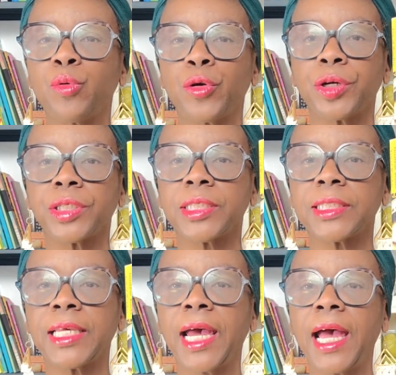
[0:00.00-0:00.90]

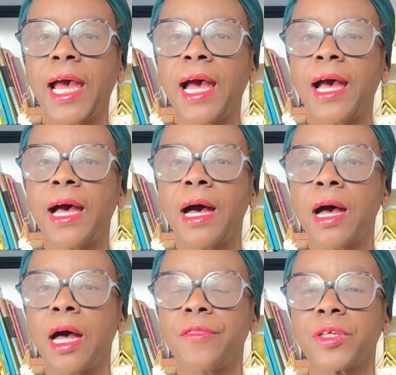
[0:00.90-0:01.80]
Brooks.
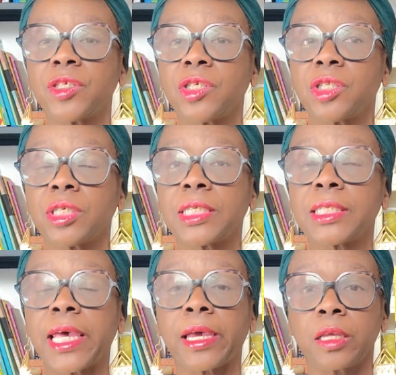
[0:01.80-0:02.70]
This is the
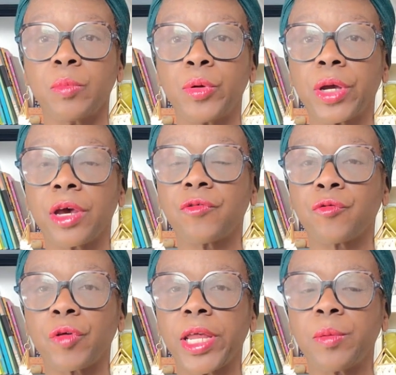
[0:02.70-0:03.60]
second book I've
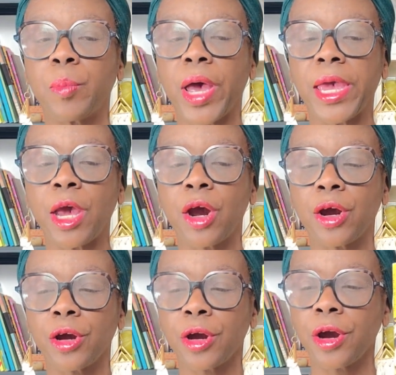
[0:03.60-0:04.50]
read by
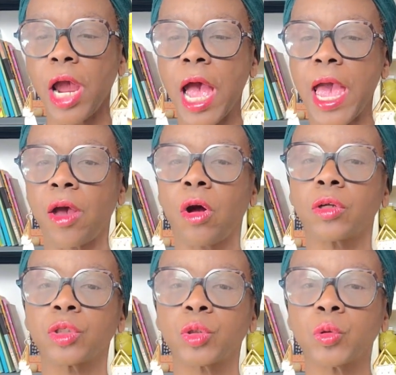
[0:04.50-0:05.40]
her. I've
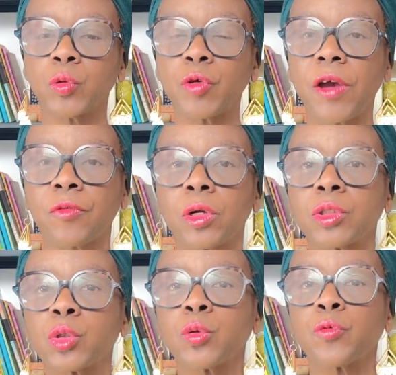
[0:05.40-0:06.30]

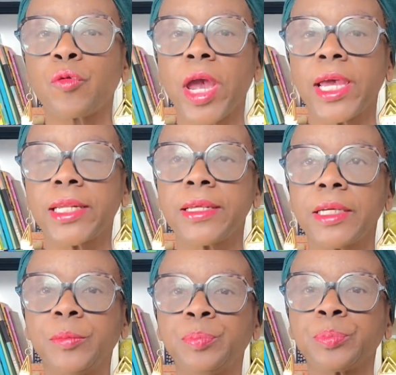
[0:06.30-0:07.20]
also read
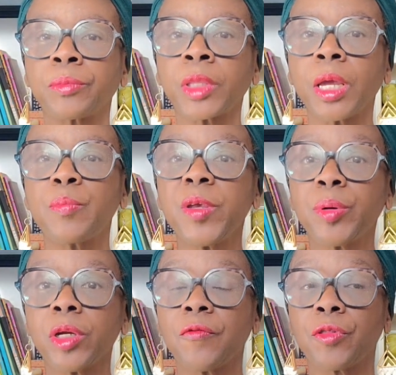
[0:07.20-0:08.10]

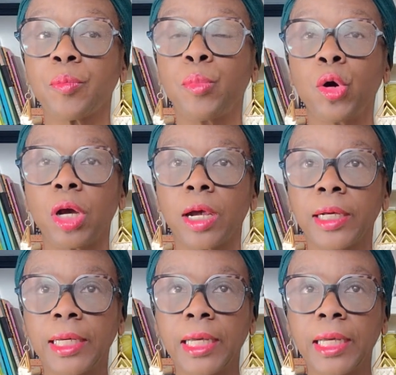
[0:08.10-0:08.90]
People of the Book,